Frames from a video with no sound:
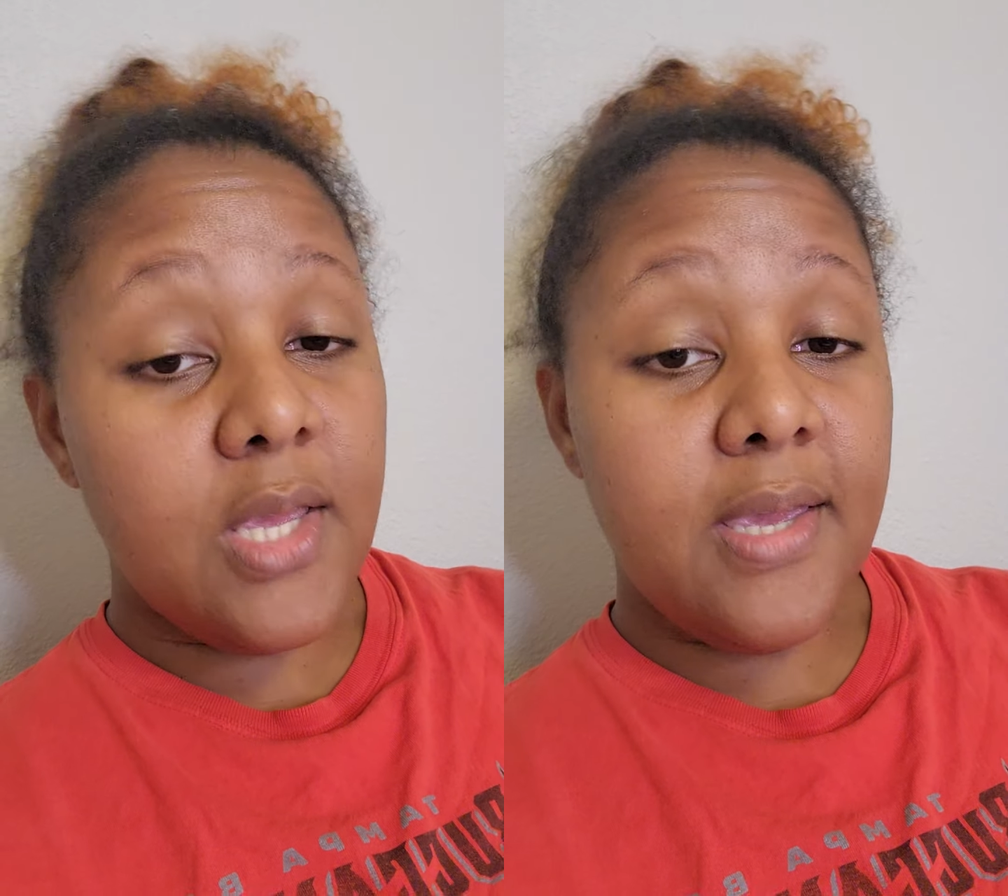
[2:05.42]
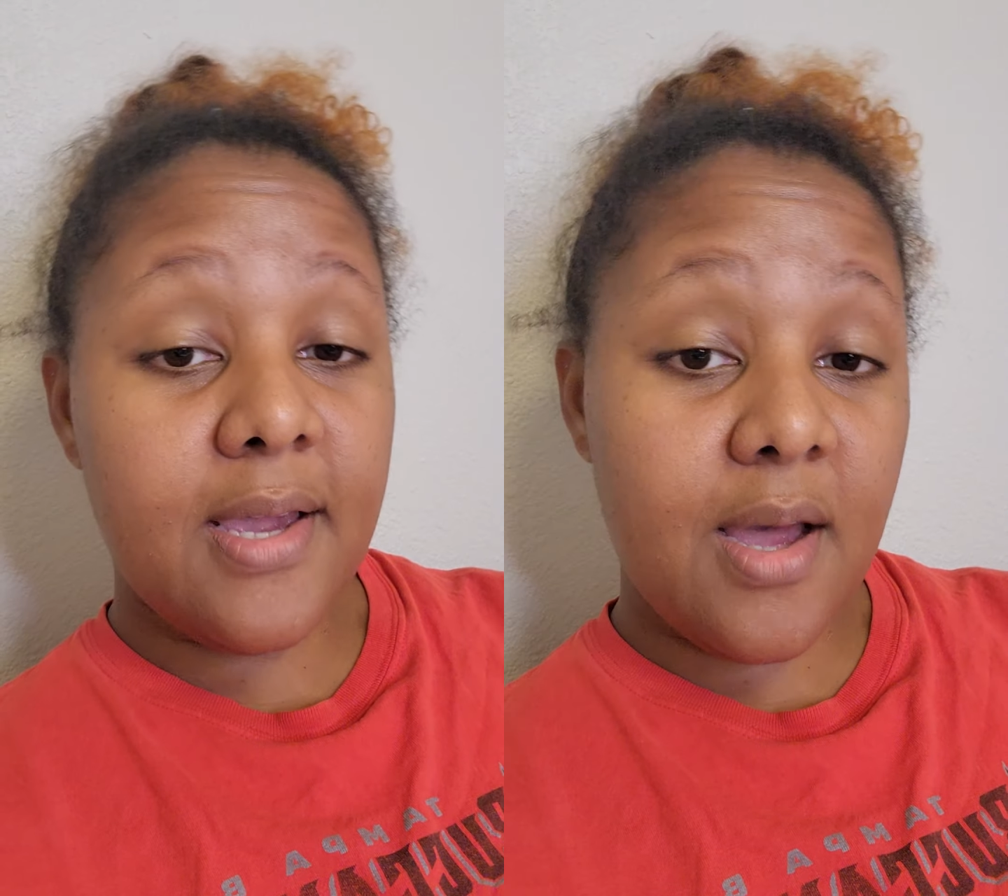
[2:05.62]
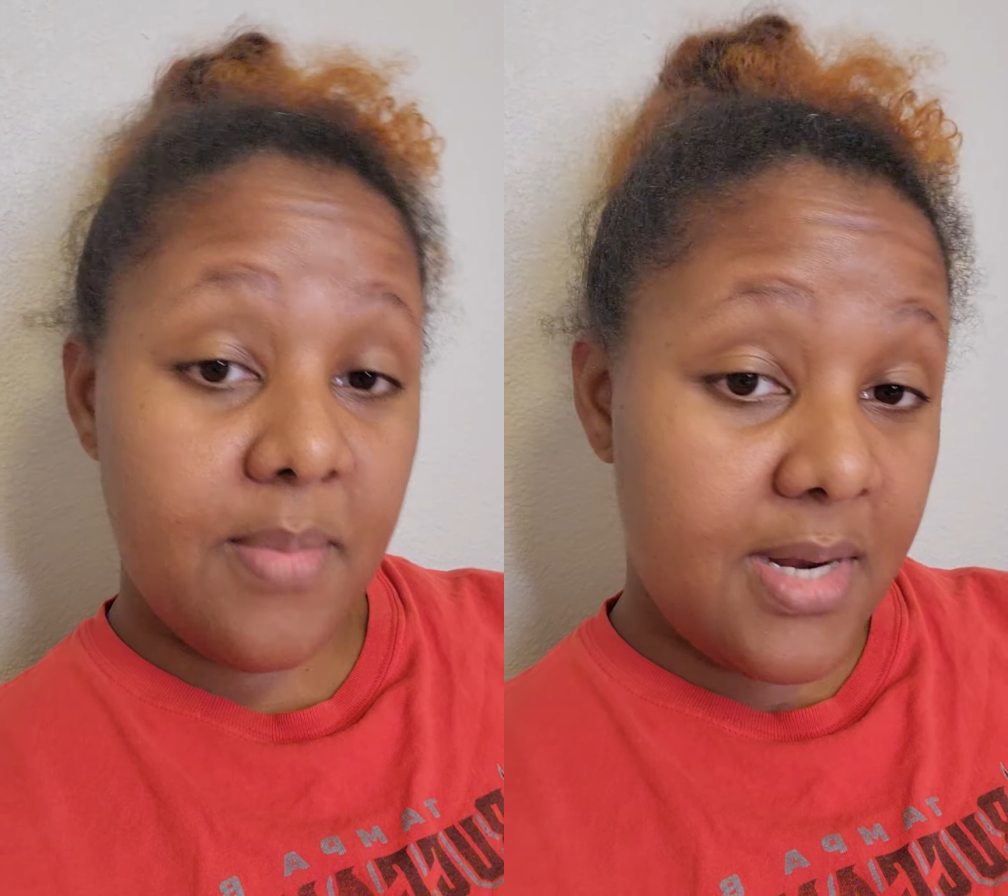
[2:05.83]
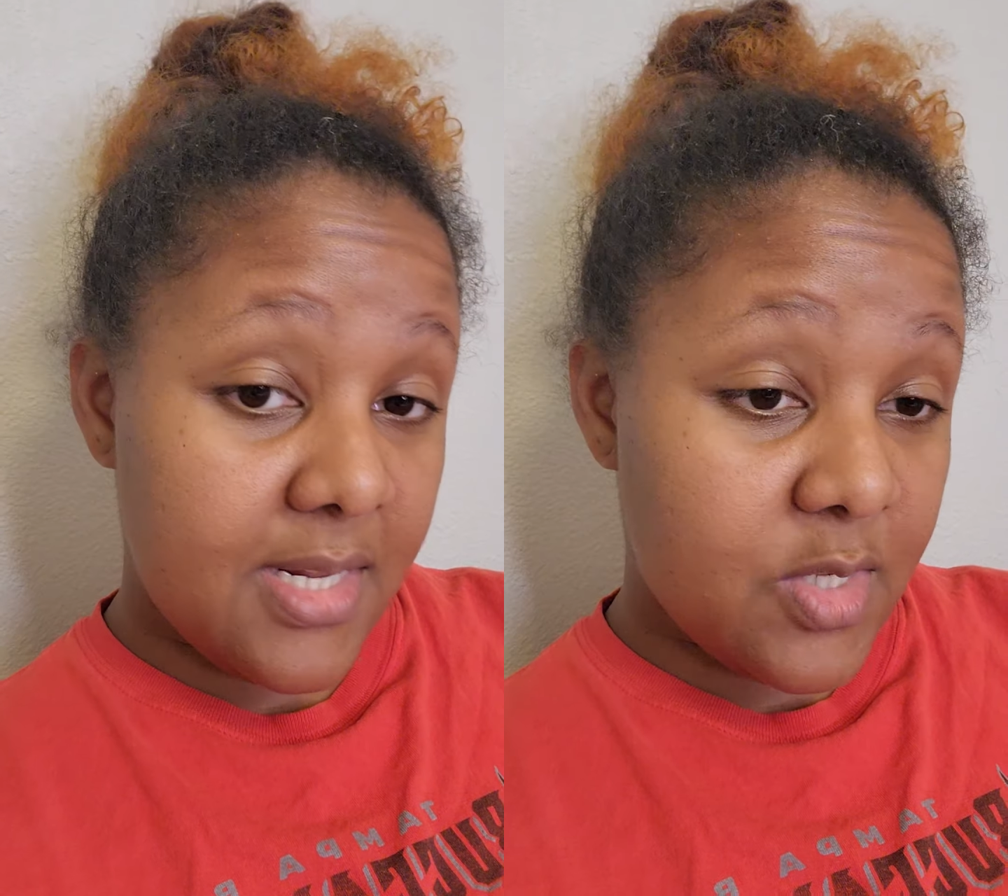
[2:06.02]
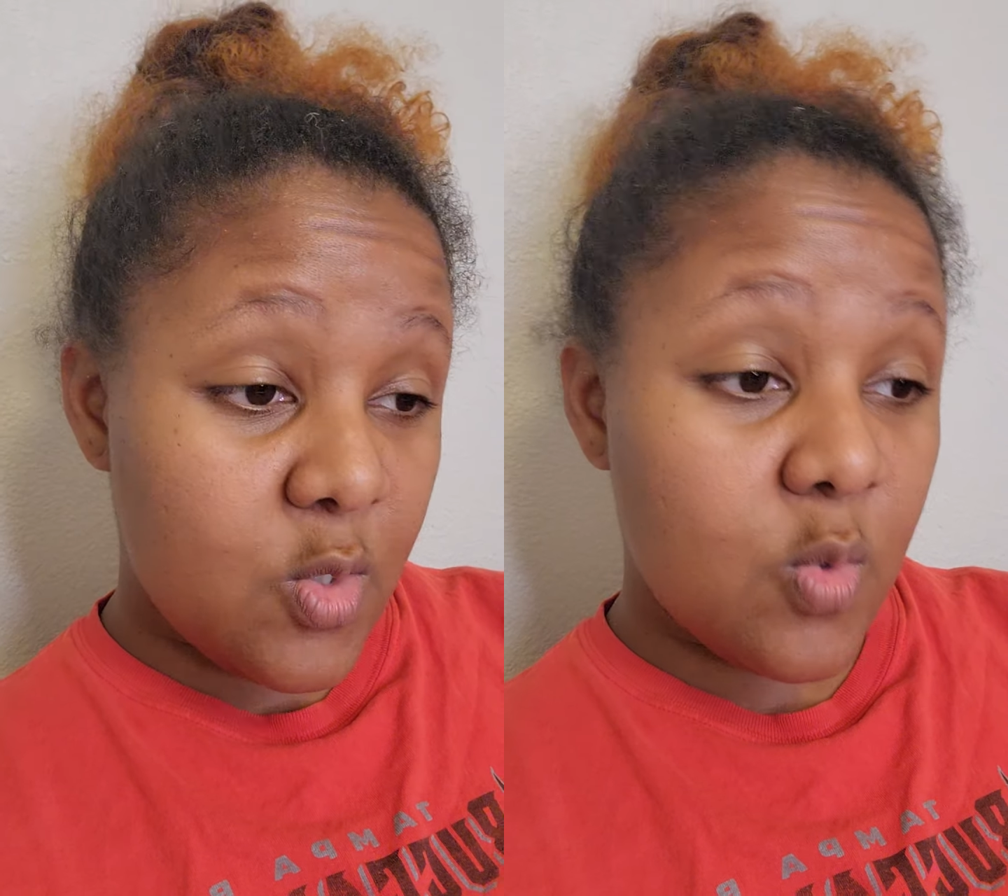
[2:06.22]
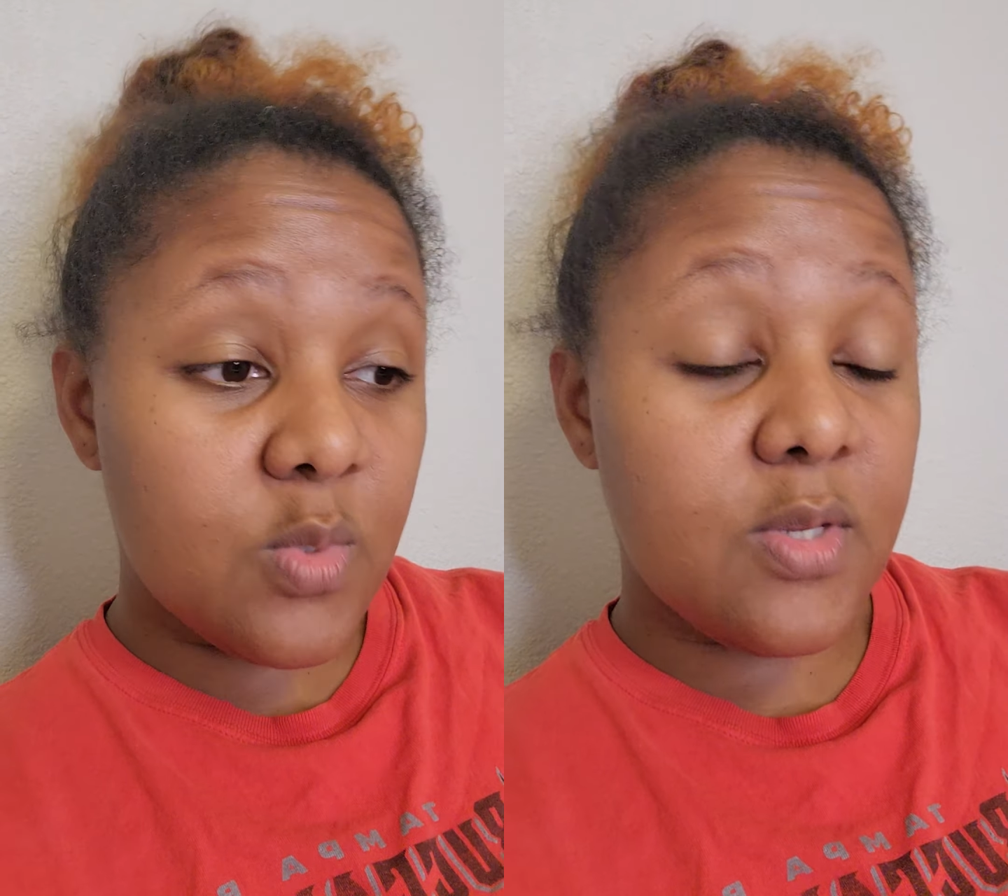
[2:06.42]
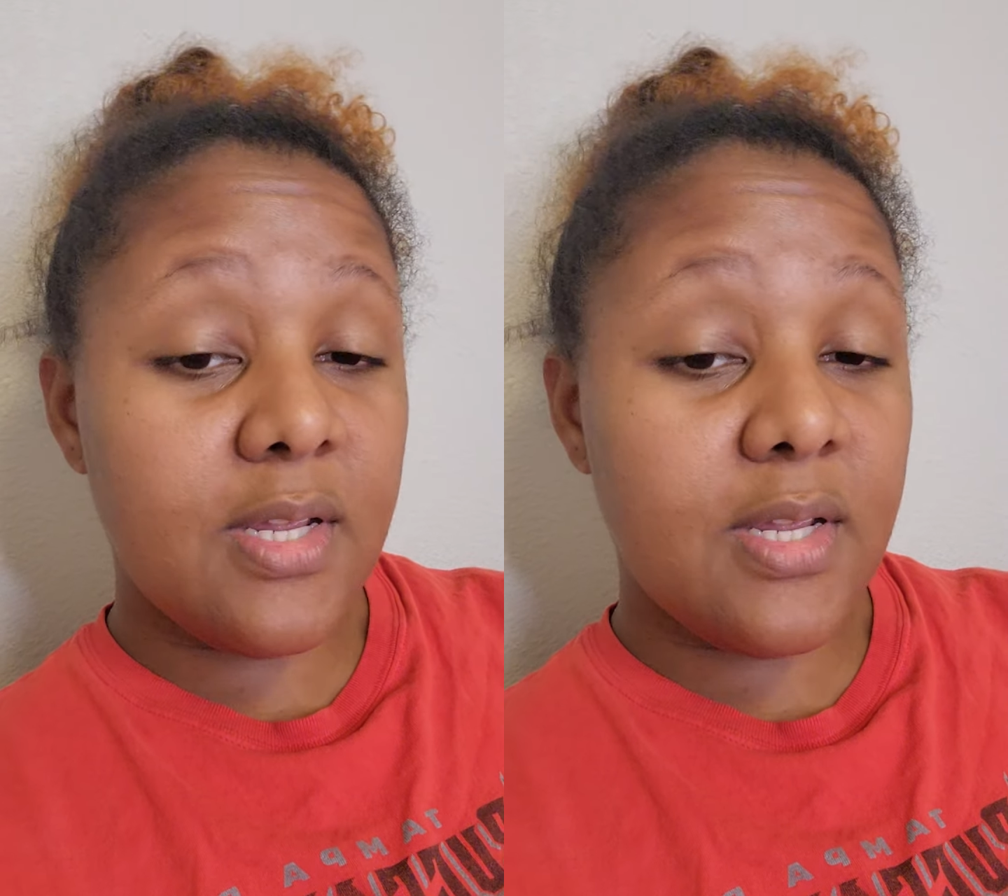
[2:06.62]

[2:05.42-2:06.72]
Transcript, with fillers: You're coming in soon, so